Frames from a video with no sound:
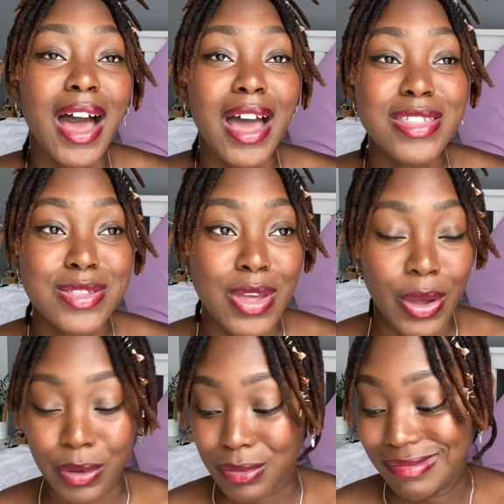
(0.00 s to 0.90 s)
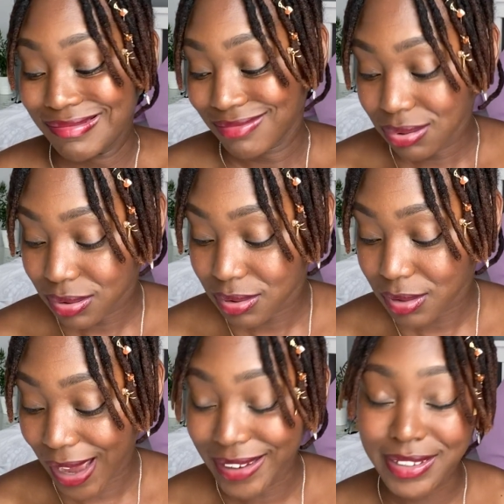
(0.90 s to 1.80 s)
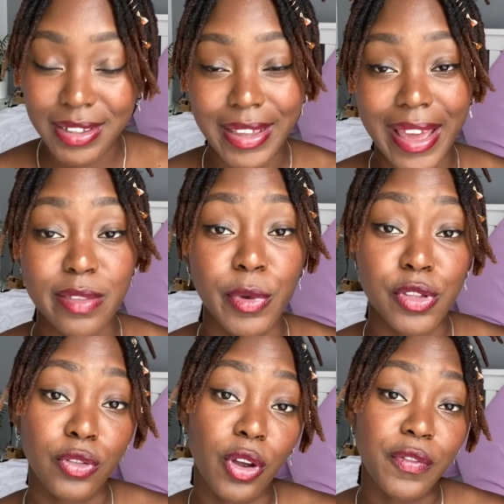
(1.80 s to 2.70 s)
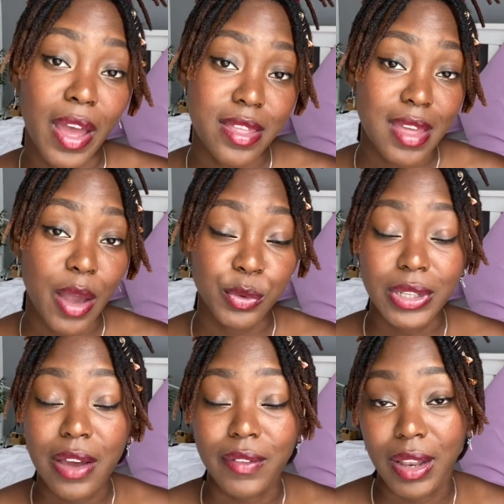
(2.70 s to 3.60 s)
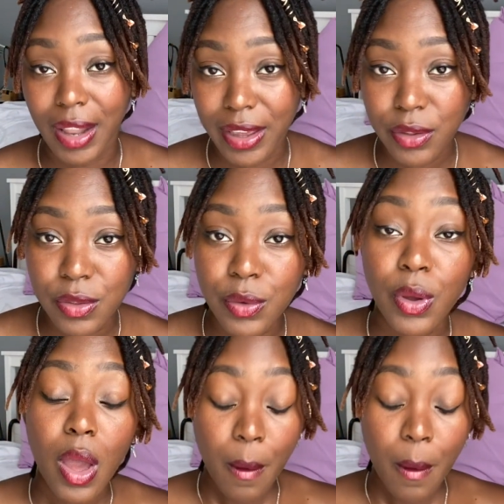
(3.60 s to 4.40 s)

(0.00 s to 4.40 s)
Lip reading: So I didn't get as much growth as I would have liked to.